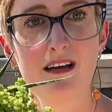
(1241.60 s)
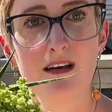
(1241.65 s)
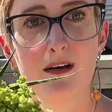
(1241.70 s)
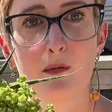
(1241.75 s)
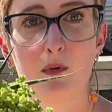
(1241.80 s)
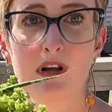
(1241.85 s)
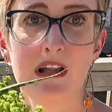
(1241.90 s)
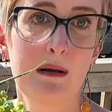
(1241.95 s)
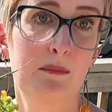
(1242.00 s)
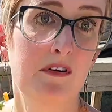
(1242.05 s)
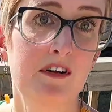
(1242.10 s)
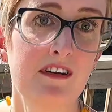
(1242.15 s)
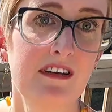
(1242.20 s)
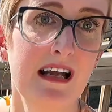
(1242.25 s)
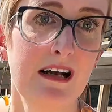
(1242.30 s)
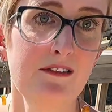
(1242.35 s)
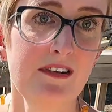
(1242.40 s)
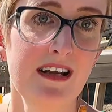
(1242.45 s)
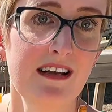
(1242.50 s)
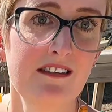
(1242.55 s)
Will I put it
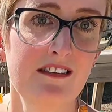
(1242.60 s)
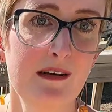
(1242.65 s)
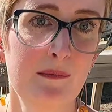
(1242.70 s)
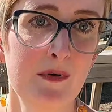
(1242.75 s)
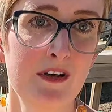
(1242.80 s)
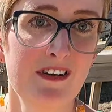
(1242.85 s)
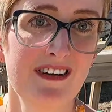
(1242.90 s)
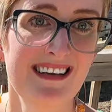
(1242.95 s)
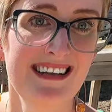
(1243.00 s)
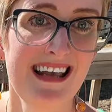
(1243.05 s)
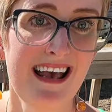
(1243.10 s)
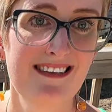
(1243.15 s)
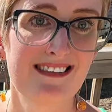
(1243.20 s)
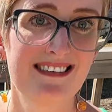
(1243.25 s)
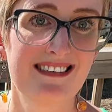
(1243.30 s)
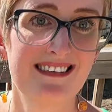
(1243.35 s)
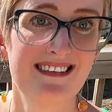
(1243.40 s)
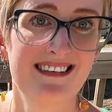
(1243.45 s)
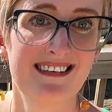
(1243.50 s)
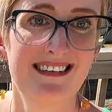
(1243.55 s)
out next summer?
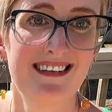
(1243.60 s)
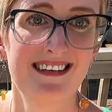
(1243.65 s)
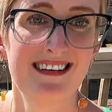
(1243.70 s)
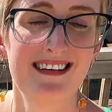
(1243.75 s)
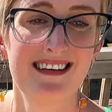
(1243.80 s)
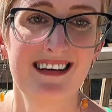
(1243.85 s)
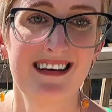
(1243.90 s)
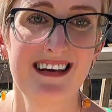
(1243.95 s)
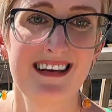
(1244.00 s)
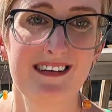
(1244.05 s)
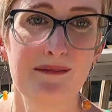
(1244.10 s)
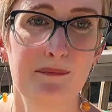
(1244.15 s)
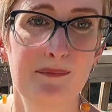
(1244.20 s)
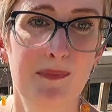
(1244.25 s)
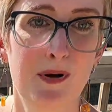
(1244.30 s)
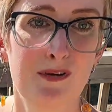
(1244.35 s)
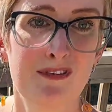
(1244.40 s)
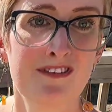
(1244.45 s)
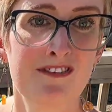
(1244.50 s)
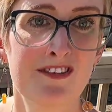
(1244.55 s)
Yes.
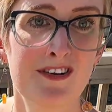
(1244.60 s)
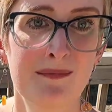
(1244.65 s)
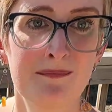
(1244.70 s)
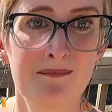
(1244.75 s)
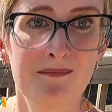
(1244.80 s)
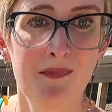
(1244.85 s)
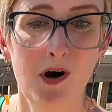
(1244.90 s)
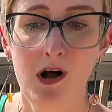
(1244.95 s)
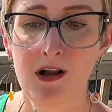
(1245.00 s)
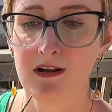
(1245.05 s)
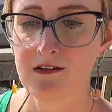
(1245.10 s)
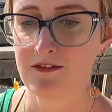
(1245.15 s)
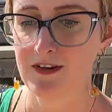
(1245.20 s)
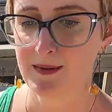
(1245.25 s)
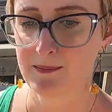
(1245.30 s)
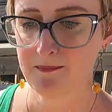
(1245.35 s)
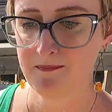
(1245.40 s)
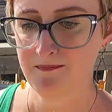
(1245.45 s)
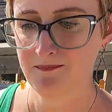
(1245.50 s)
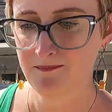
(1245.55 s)
Both of them, all of
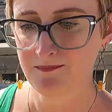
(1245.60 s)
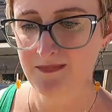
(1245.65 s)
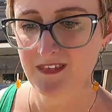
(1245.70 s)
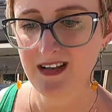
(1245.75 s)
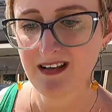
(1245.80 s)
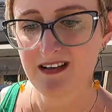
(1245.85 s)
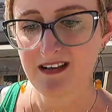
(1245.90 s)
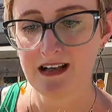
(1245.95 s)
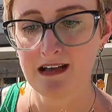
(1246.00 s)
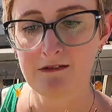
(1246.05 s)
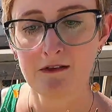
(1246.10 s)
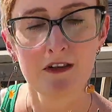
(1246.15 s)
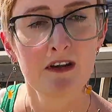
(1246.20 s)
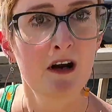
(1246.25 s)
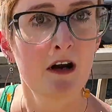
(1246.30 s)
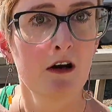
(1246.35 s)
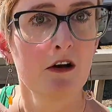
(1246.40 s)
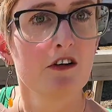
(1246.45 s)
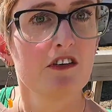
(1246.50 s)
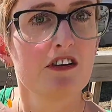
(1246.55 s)
them, even the
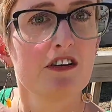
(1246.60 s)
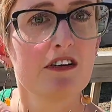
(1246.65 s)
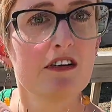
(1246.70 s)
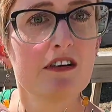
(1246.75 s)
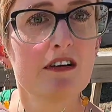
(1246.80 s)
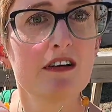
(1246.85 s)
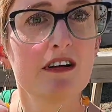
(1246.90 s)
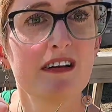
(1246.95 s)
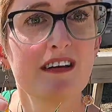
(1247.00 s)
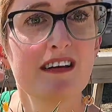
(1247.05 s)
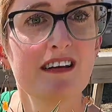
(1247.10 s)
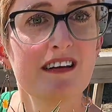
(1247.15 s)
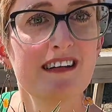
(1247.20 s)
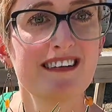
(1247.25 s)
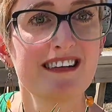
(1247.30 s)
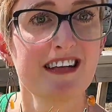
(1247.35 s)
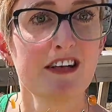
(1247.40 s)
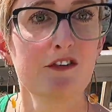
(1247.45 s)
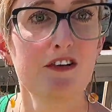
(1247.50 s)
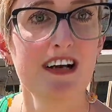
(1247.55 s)
heart.
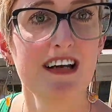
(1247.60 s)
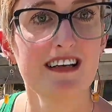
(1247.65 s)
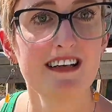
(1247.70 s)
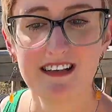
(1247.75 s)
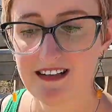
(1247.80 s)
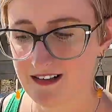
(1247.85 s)
Did great.